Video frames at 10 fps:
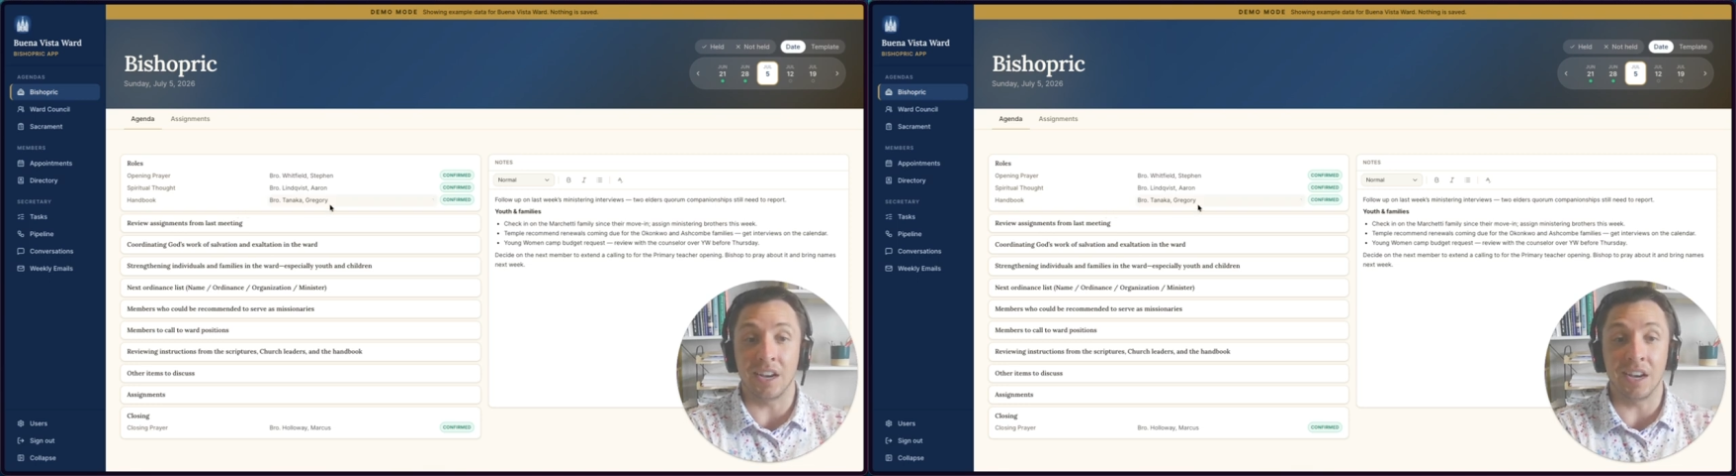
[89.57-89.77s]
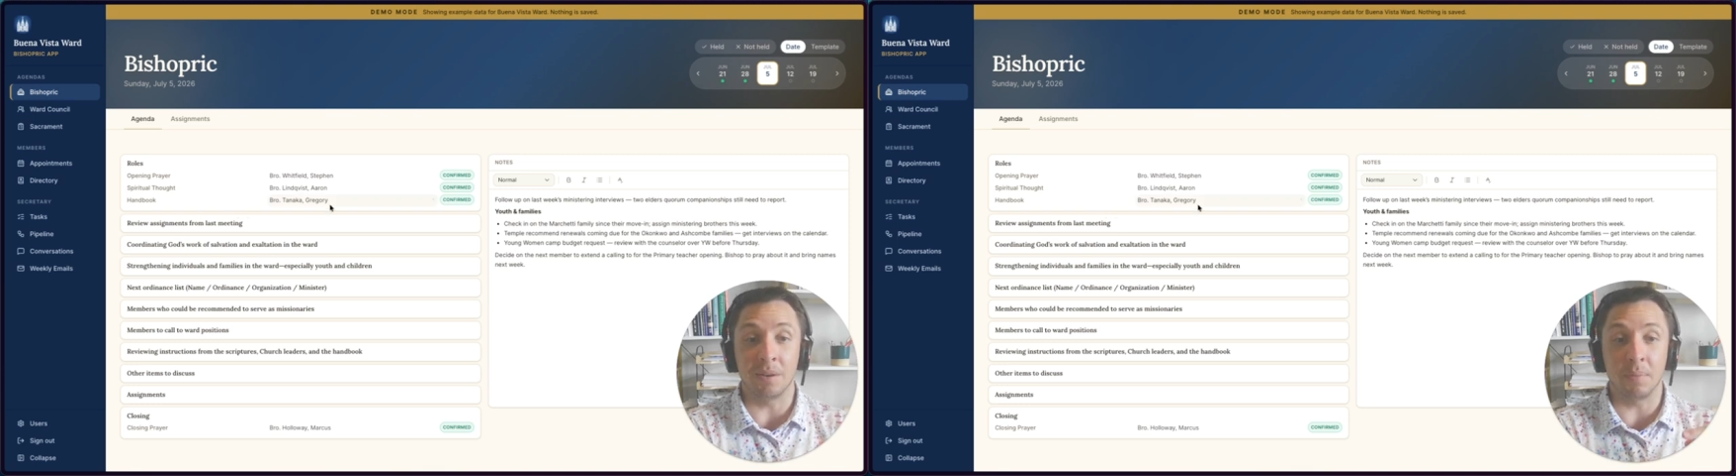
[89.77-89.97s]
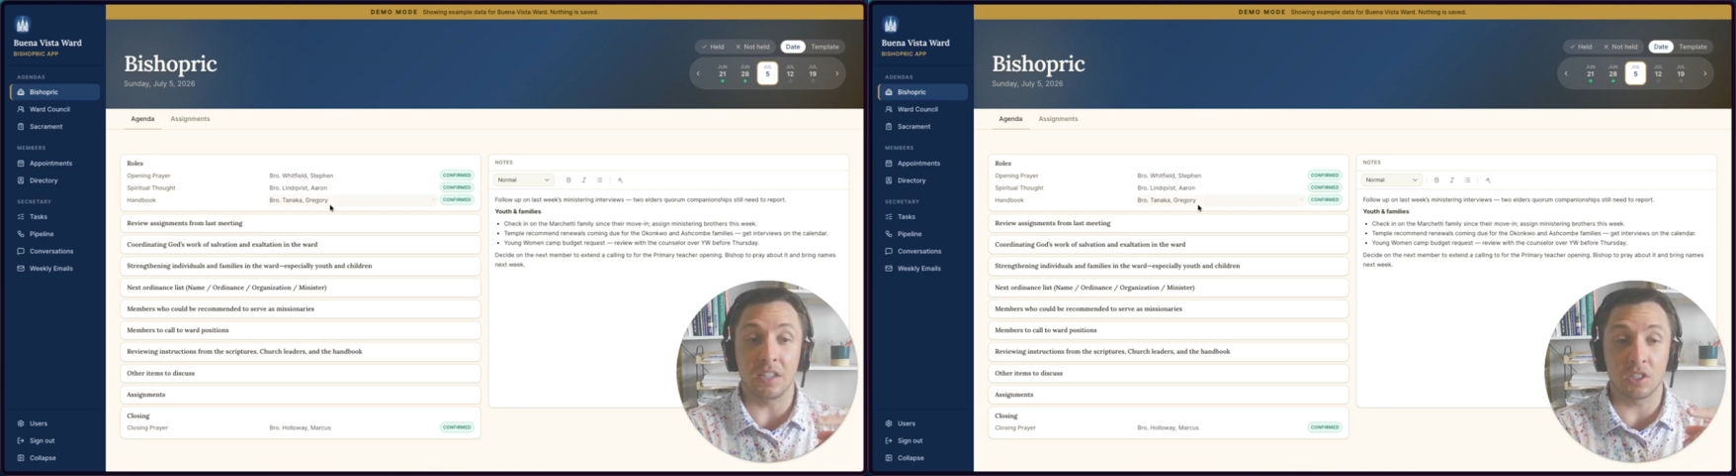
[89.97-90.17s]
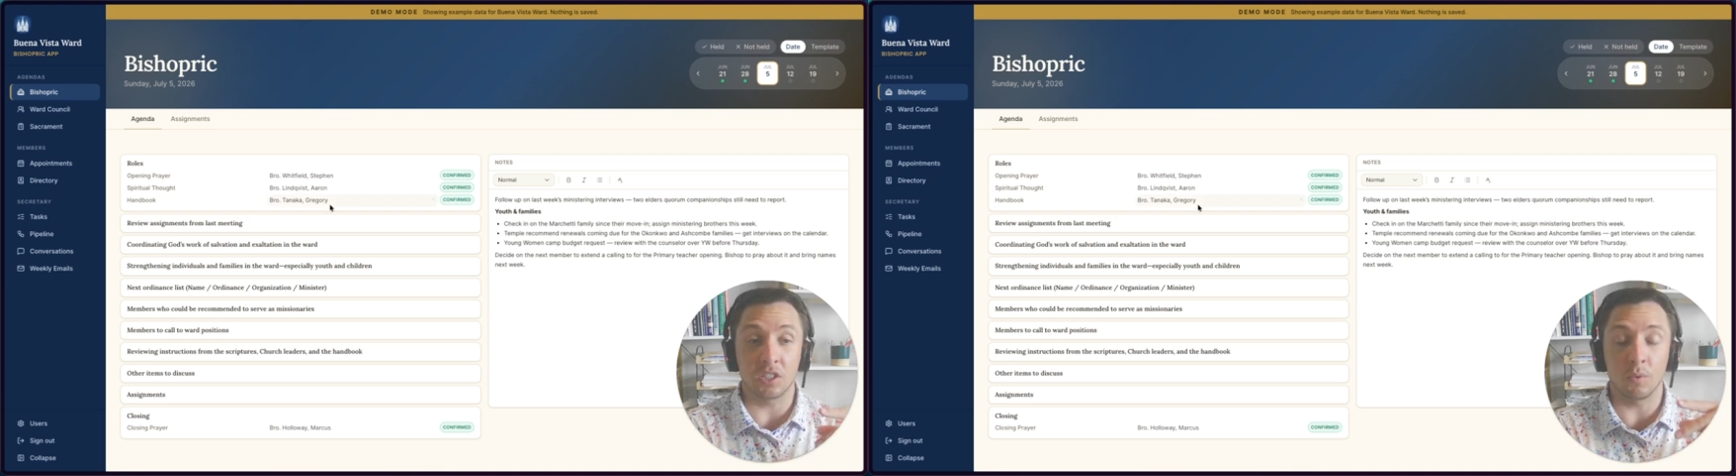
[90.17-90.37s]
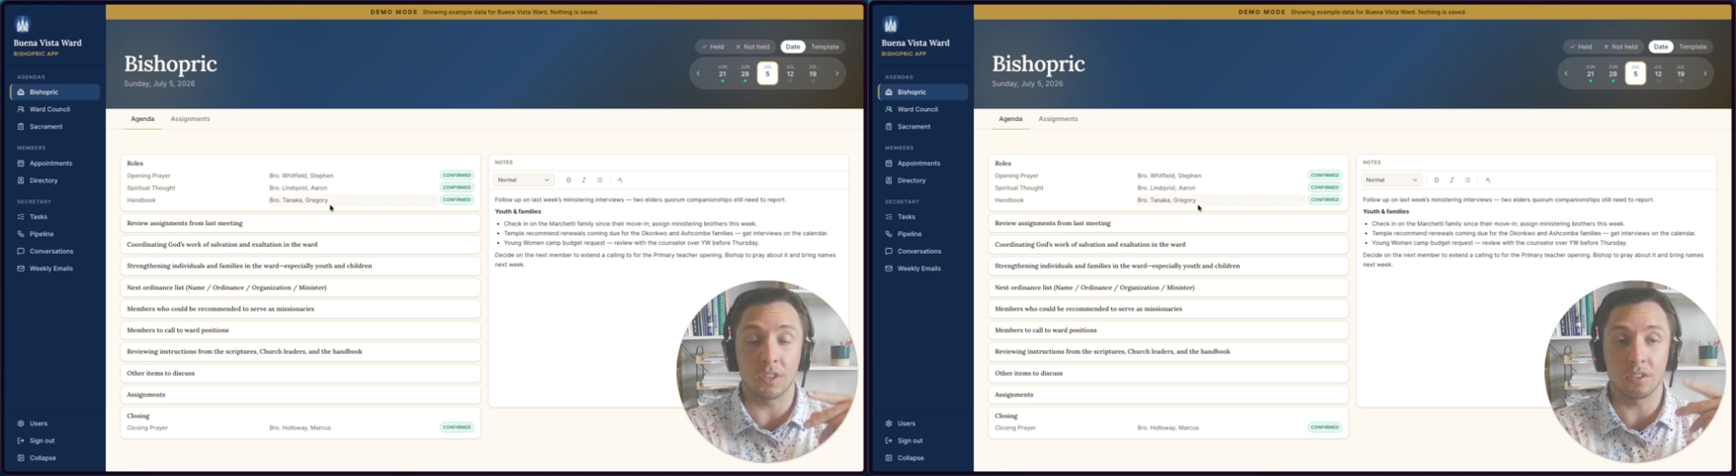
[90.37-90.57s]
based
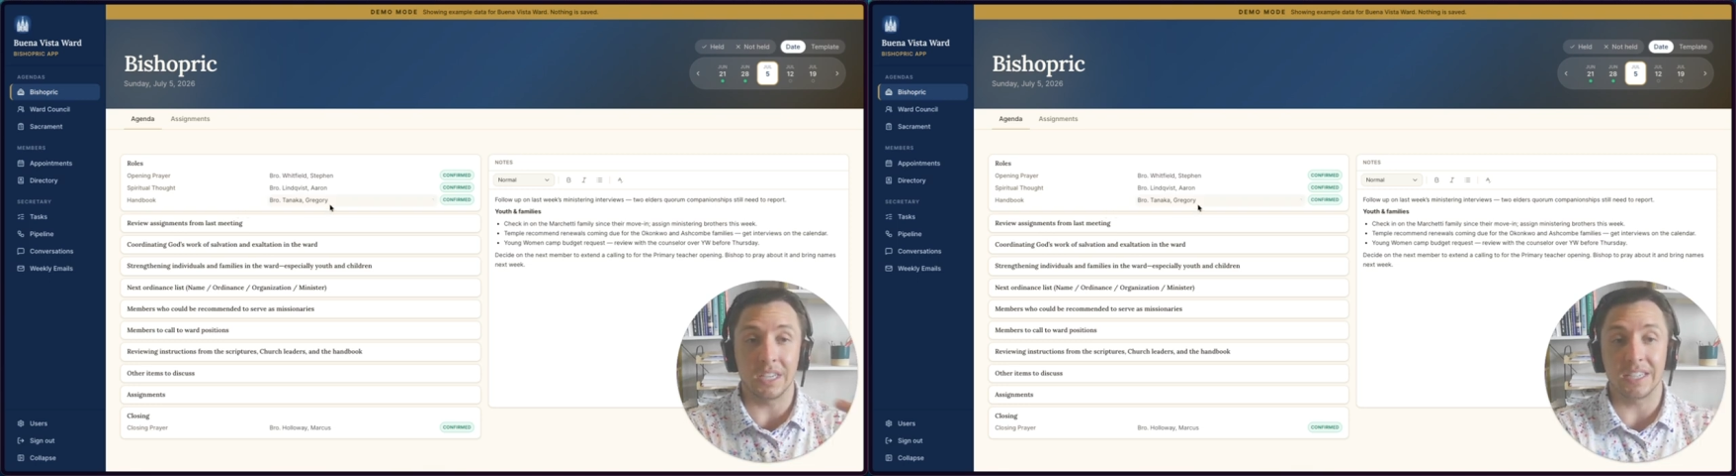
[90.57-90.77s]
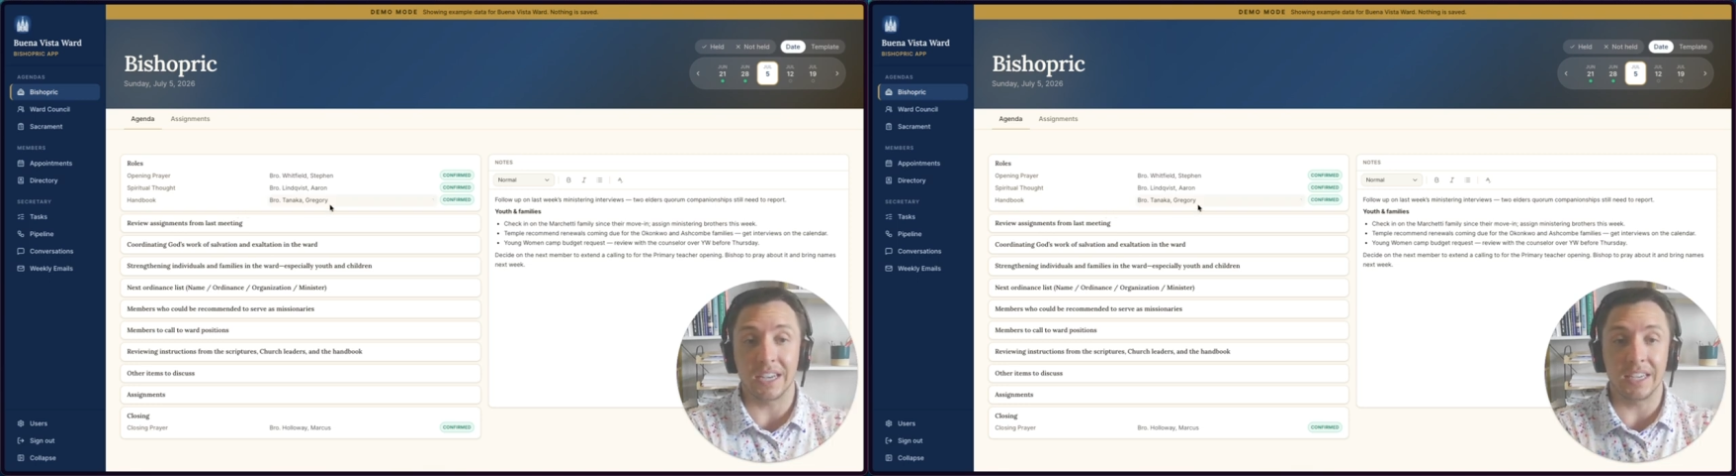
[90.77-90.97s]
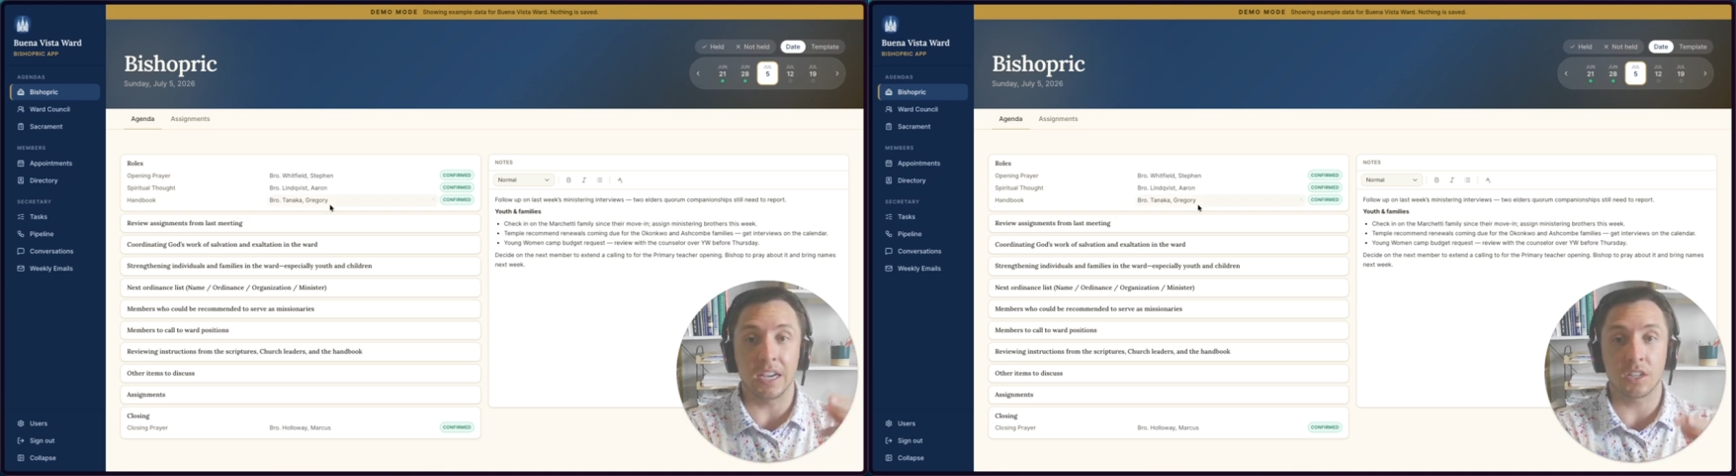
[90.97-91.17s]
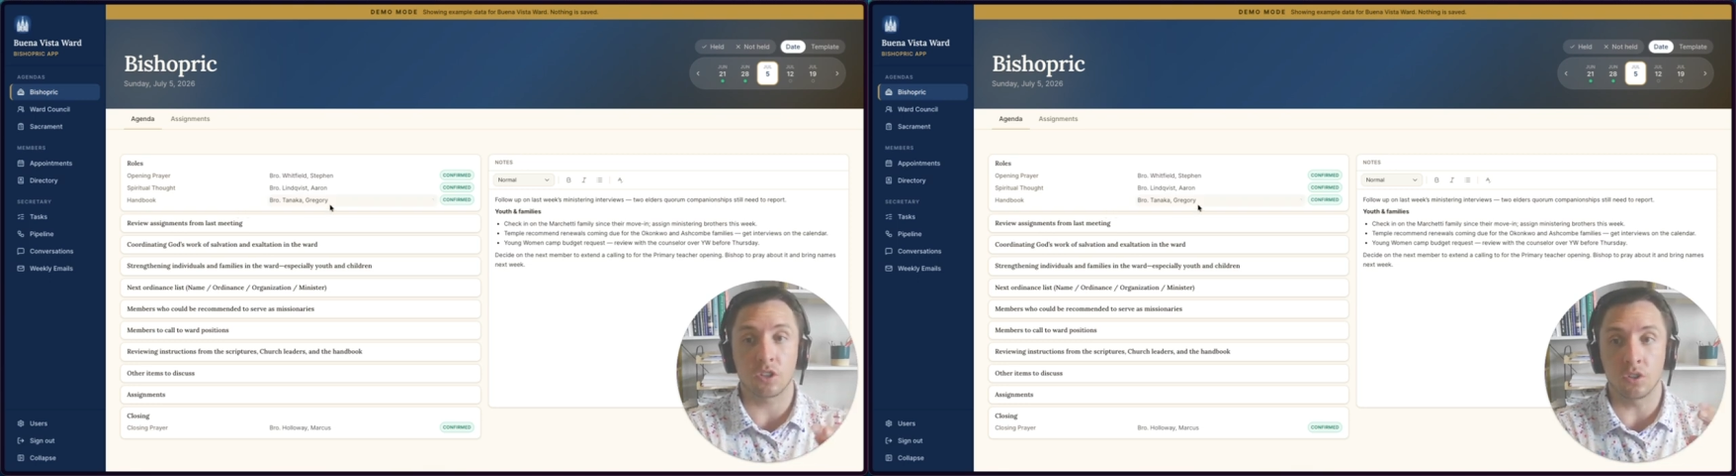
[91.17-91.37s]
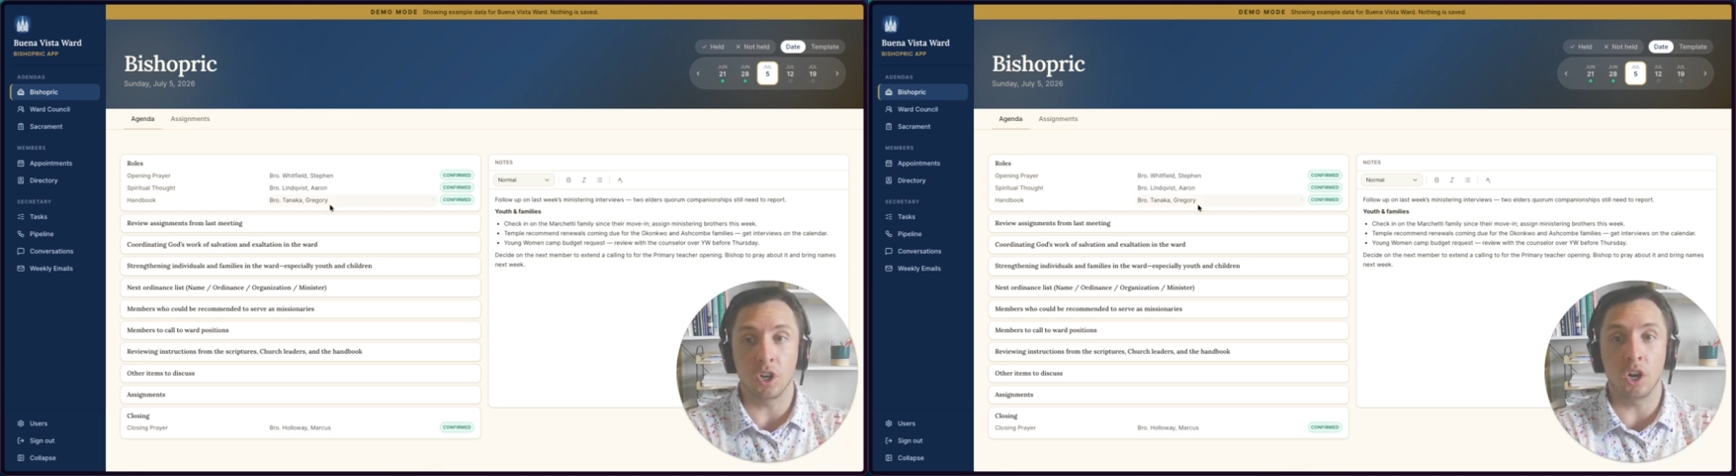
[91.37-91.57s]
on whether they say yes
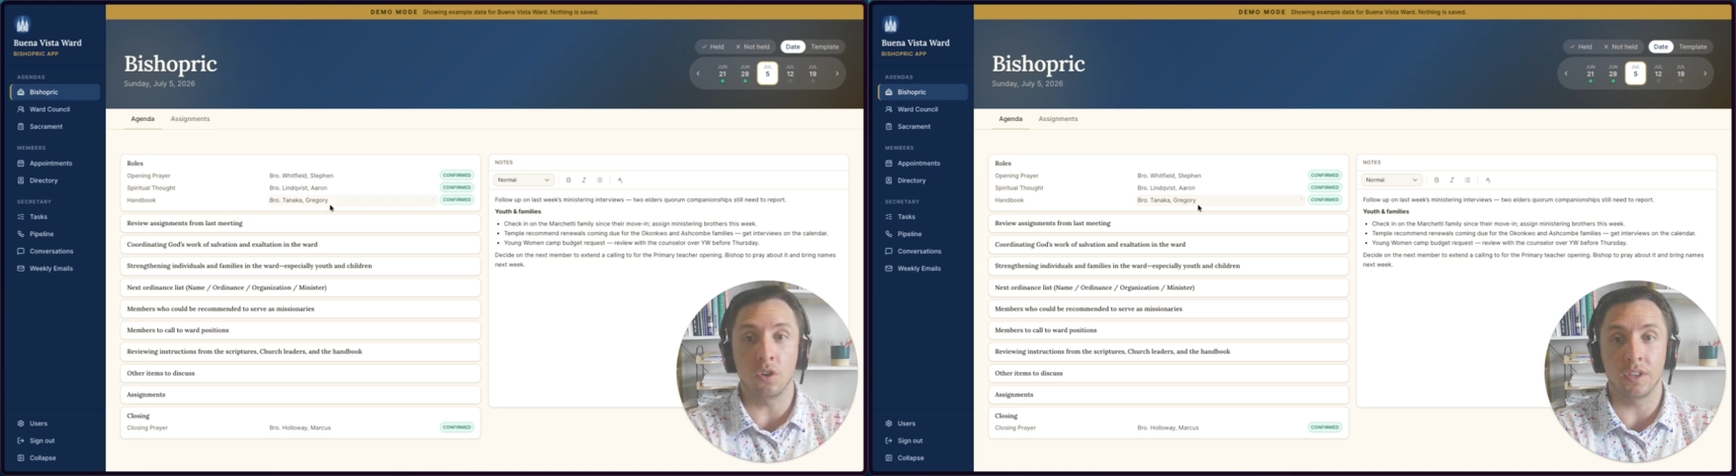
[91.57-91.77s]
or no,